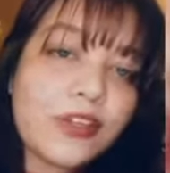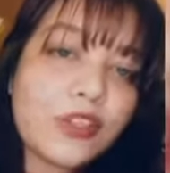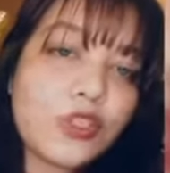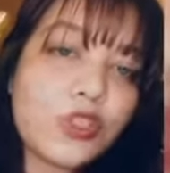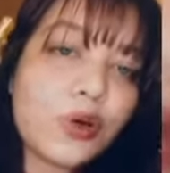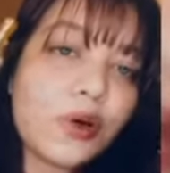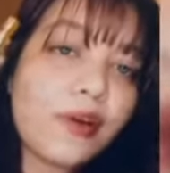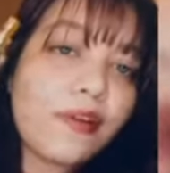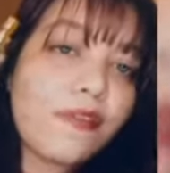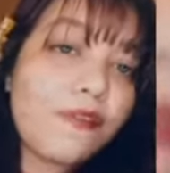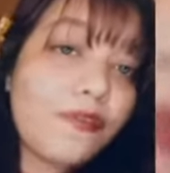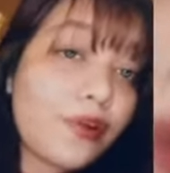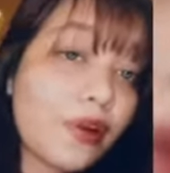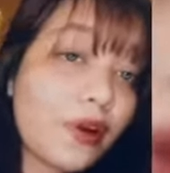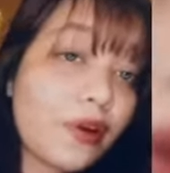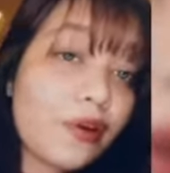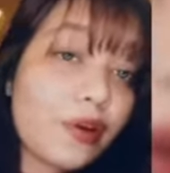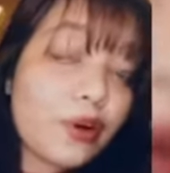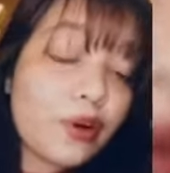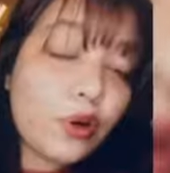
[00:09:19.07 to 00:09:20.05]
So if
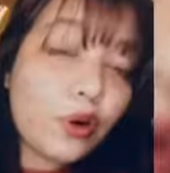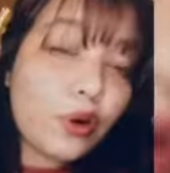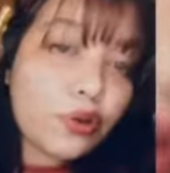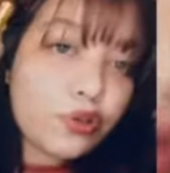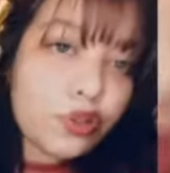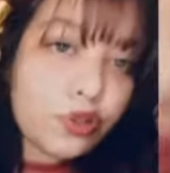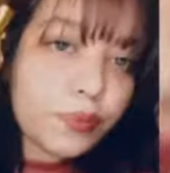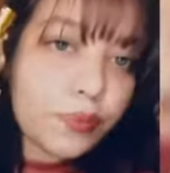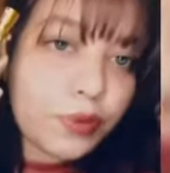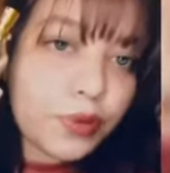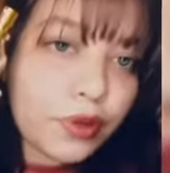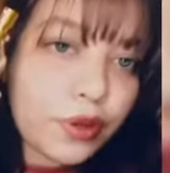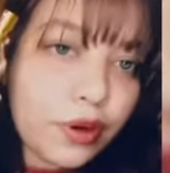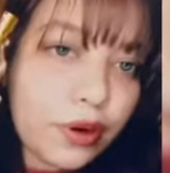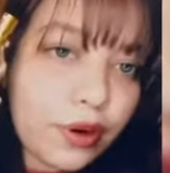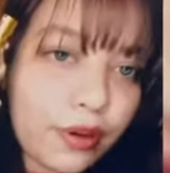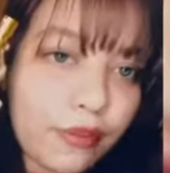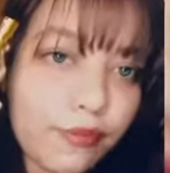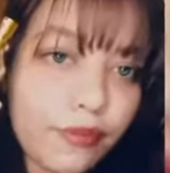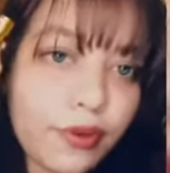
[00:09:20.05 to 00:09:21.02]
you are an
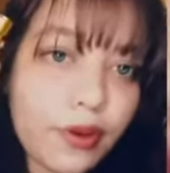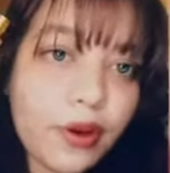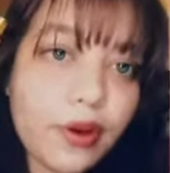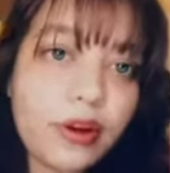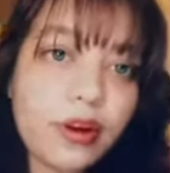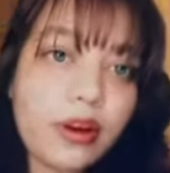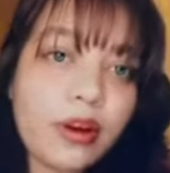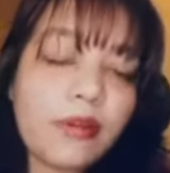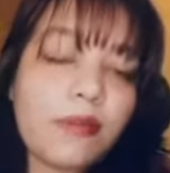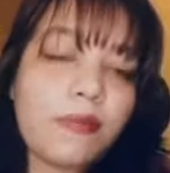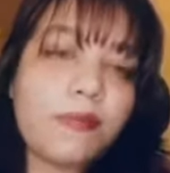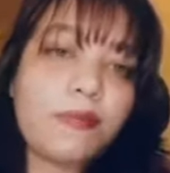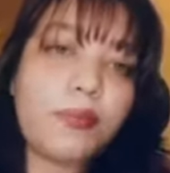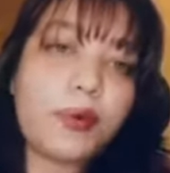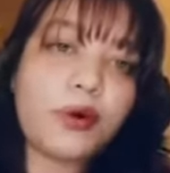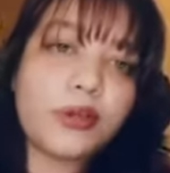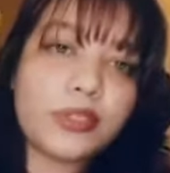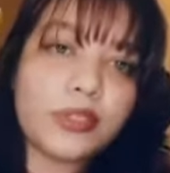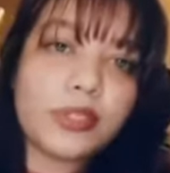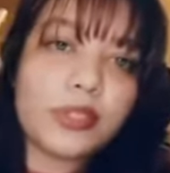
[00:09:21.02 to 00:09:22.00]
entrepreneur, if you are a
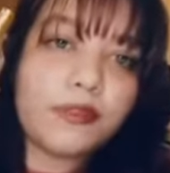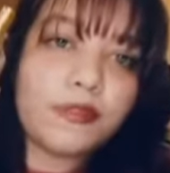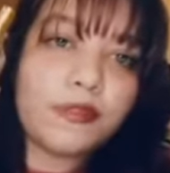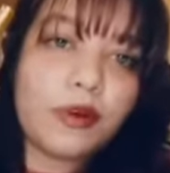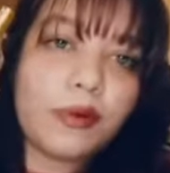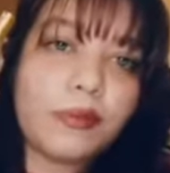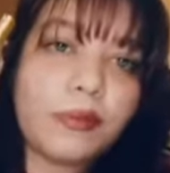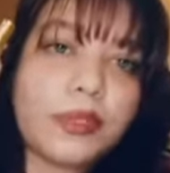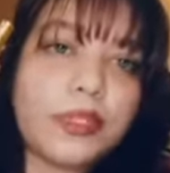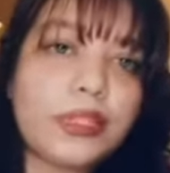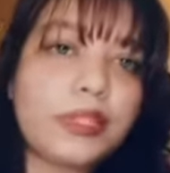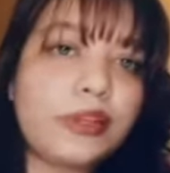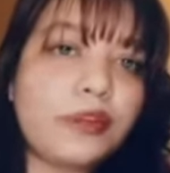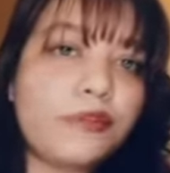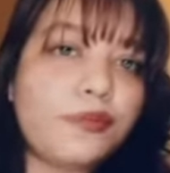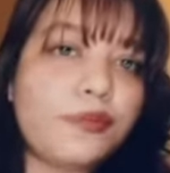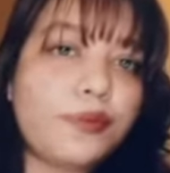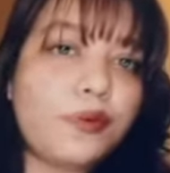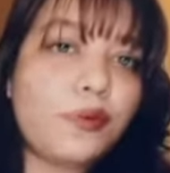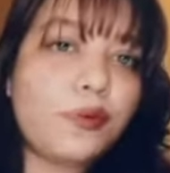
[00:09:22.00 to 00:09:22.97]
bossy woman,
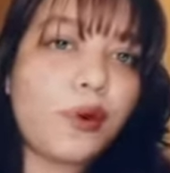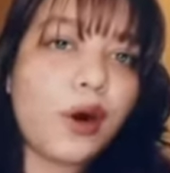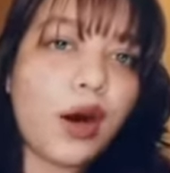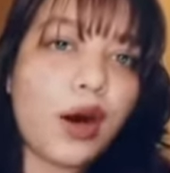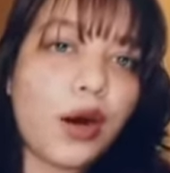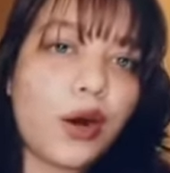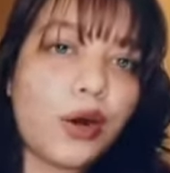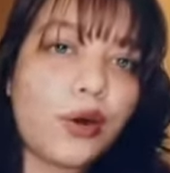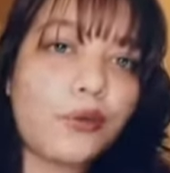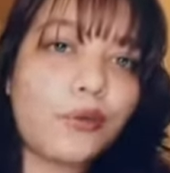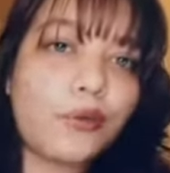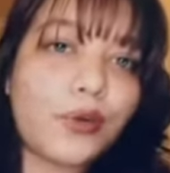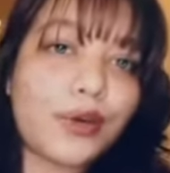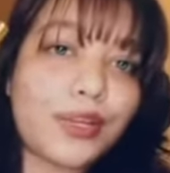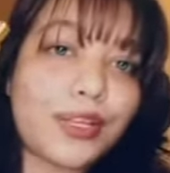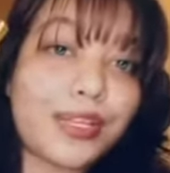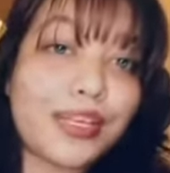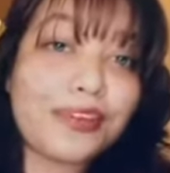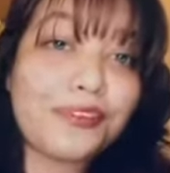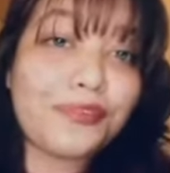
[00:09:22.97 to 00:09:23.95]
if you are
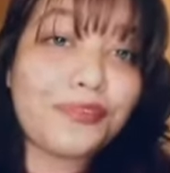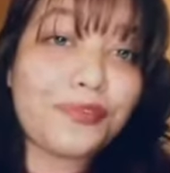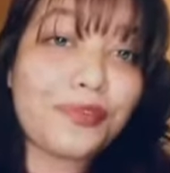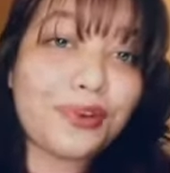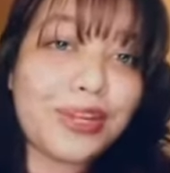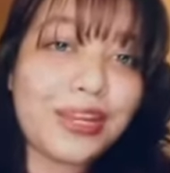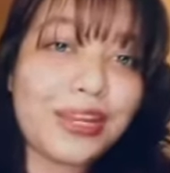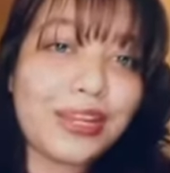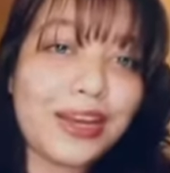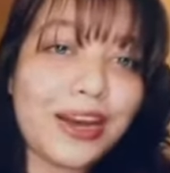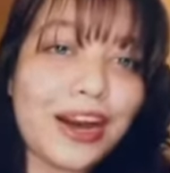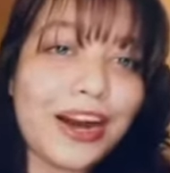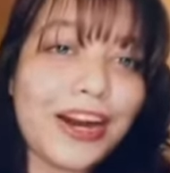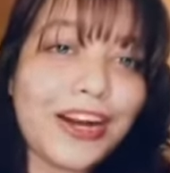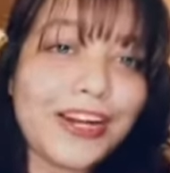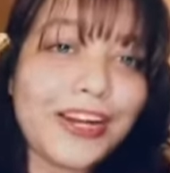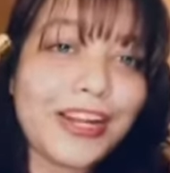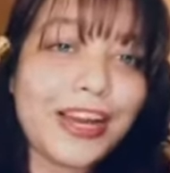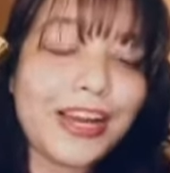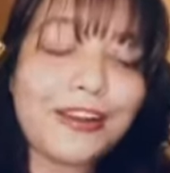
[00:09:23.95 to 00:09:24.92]
working really
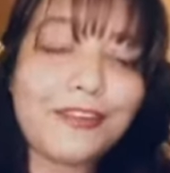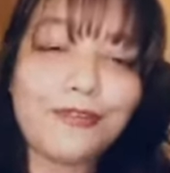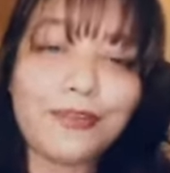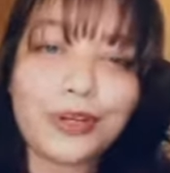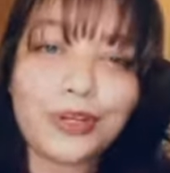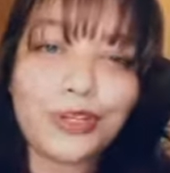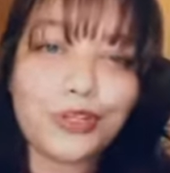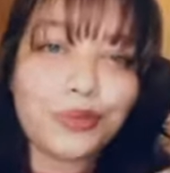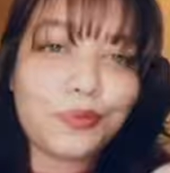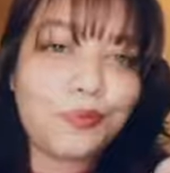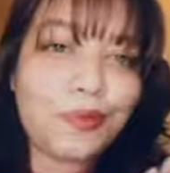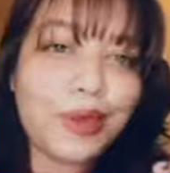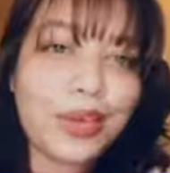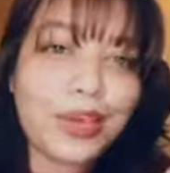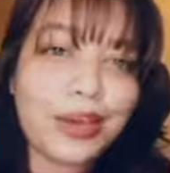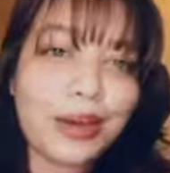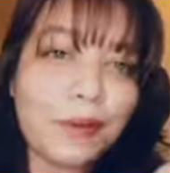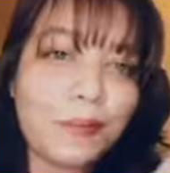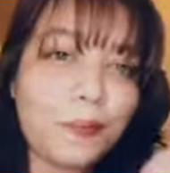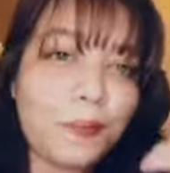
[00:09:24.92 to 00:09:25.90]
hard and want to
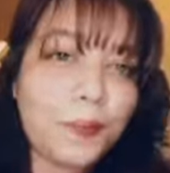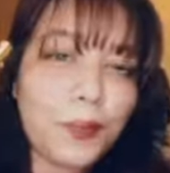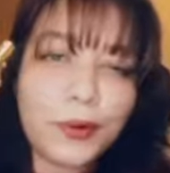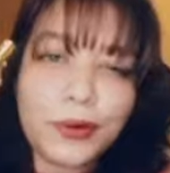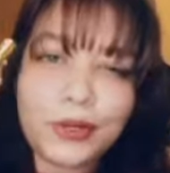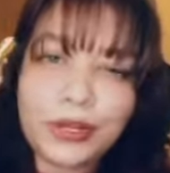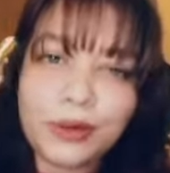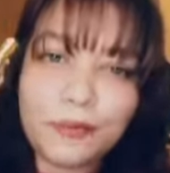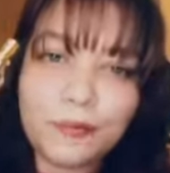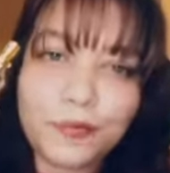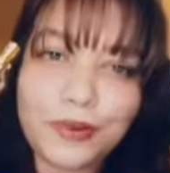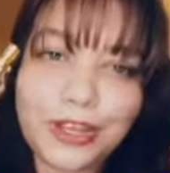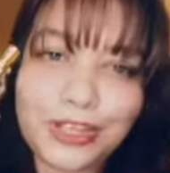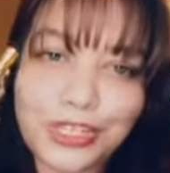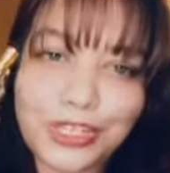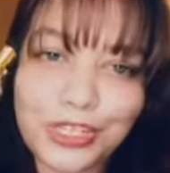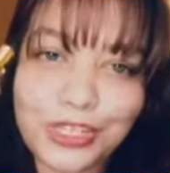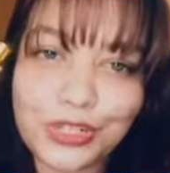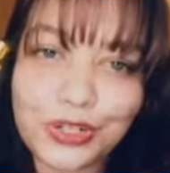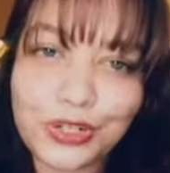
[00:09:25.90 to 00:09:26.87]
make a bold
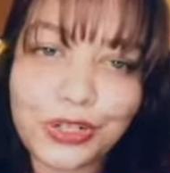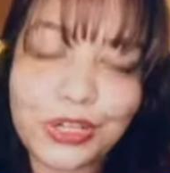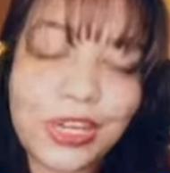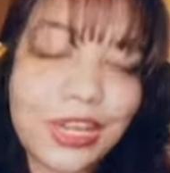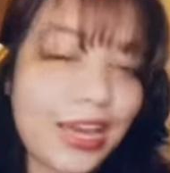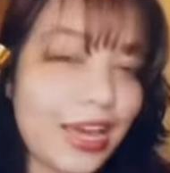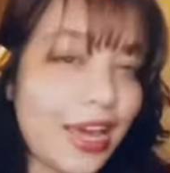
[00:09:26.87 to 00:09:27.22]
impression on